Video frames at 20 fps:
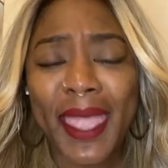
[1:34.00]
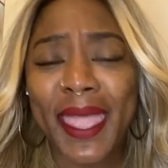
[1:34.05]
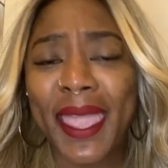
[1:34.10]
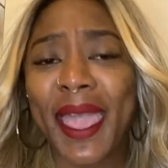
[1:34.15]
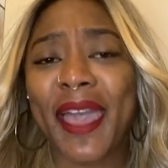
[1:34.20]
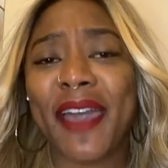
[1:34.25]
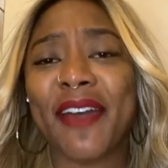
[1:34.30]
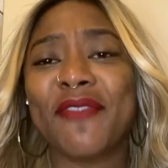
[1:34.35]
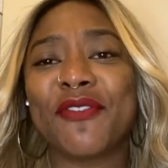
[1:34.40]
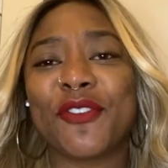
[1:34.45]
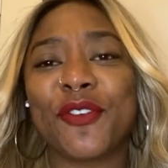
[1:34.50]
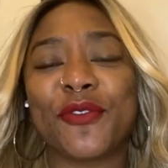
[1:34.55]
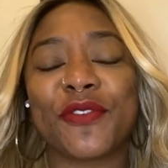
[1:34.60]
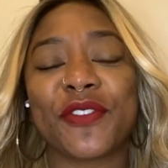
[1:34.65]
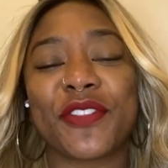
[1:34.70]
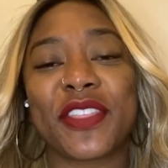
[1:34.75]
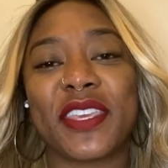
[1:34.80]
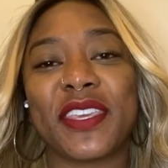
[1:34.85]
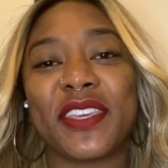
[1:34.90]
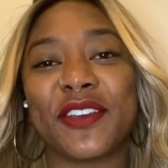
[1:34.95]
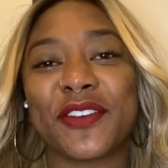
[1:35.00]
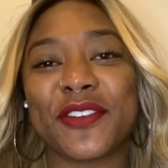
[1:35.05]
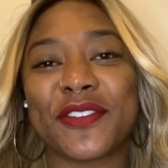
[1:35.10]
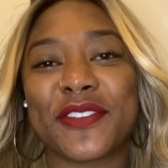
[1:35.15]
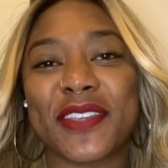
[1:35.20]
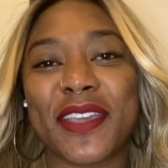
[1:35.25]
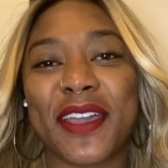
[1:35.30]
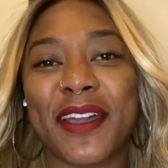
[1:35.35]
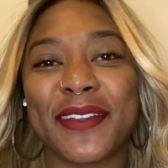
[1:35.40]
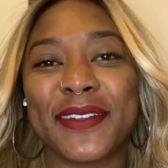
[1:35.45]
I have over the
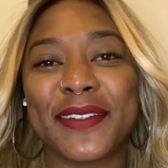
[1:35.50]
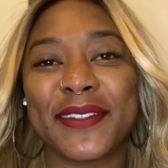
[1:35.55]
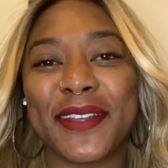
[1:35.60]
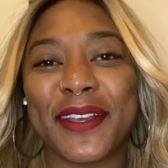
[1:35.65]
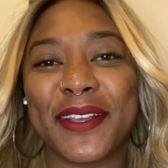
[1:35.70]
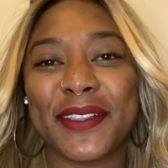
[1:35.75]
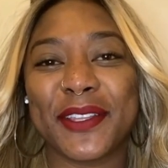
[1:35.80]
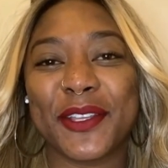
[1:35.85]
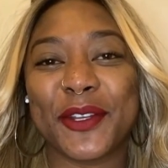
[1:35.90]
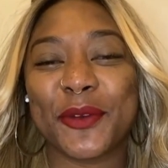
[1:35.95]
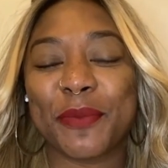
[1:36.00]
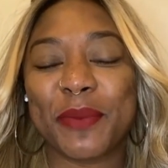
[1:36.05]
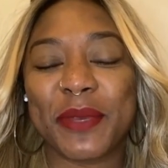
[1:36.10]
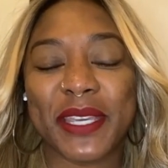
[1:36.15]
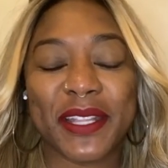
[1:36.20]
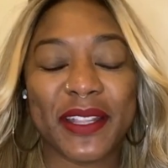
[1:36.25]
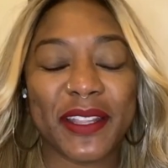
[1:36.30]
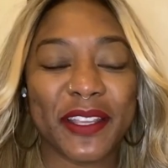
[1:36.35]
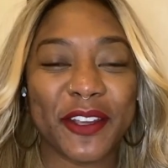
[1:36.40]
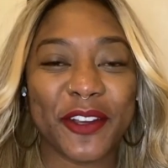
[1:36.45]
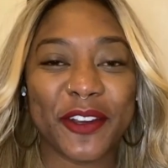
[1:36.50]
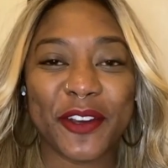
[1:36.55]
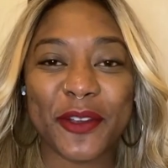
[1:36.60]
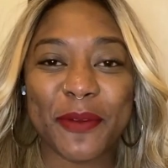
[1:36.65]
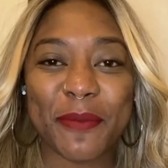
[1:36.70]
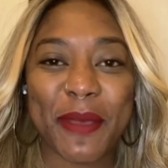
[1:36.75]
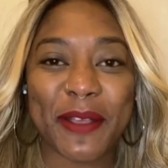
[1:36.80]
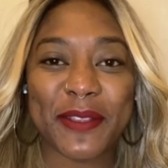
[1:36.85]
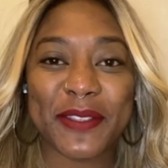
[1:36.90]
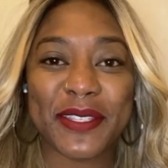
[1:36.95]
years gotten a little bit
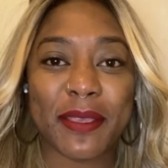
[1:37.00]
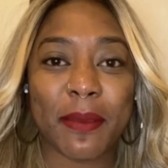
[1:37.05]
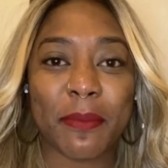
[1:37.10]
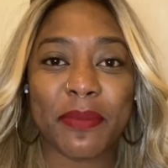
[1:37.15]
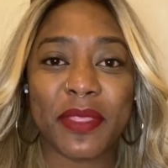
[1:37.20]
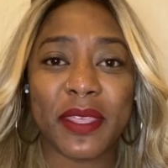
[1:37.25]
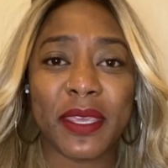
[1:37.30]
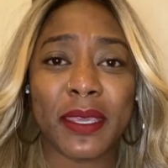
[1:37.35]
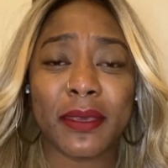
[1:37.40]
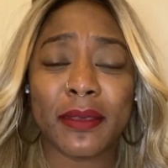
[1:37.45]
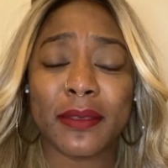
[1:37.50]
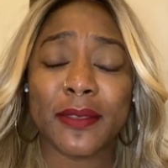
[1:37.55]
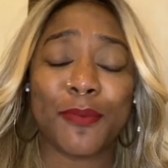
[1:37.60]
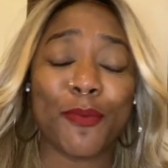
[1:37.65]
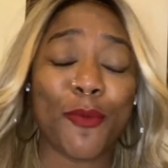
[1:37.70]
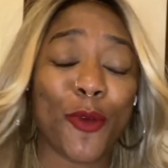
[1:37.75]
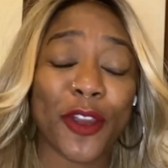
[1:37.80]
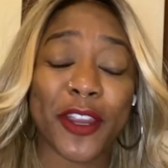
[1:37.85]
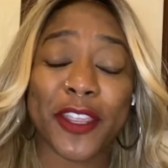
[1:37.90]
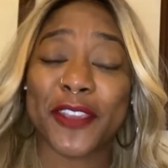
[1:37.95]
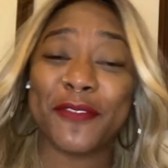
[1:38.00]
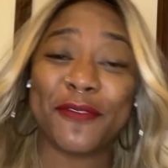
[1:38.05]
clearer about some things, more